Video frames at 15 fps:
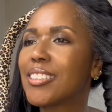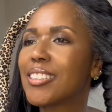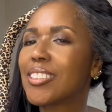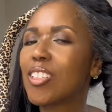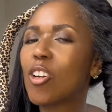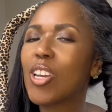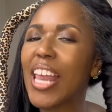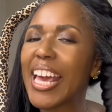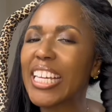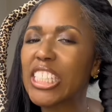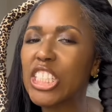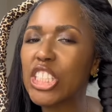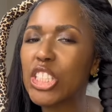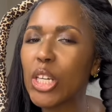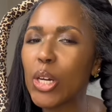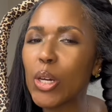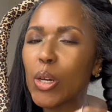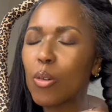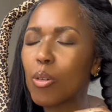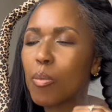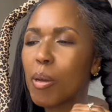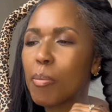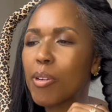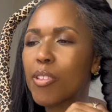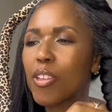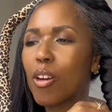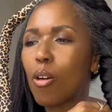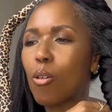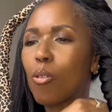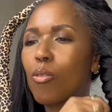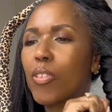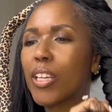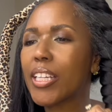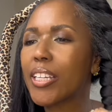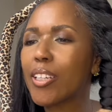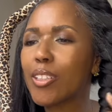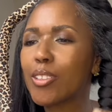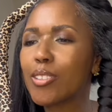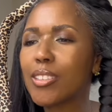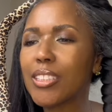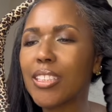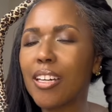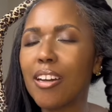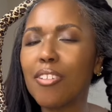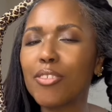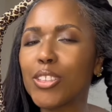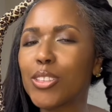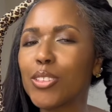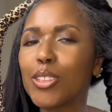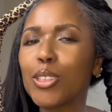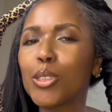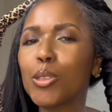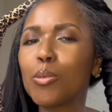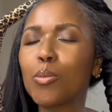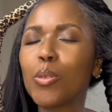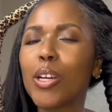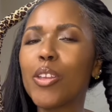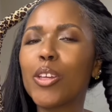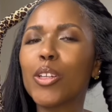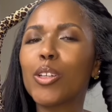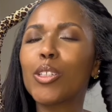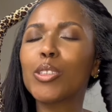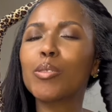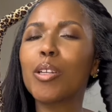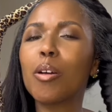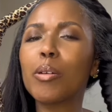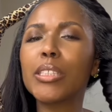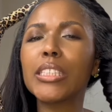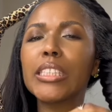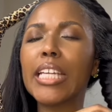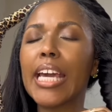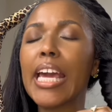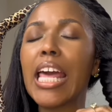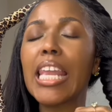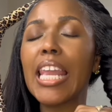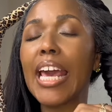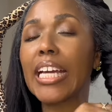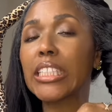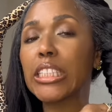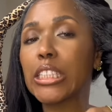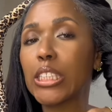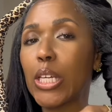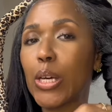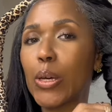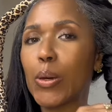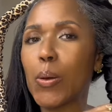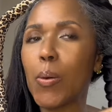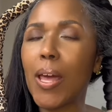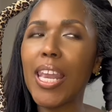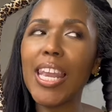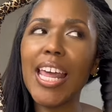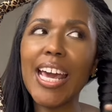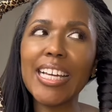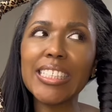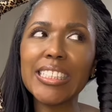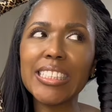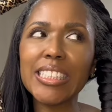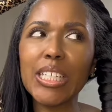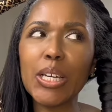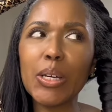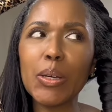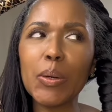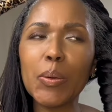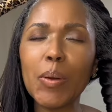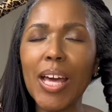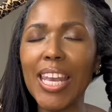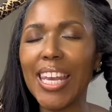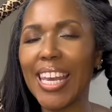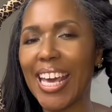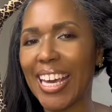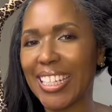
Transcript: Or like so. Remember the old videos of YouTube where the girls would always say, like so, like so, like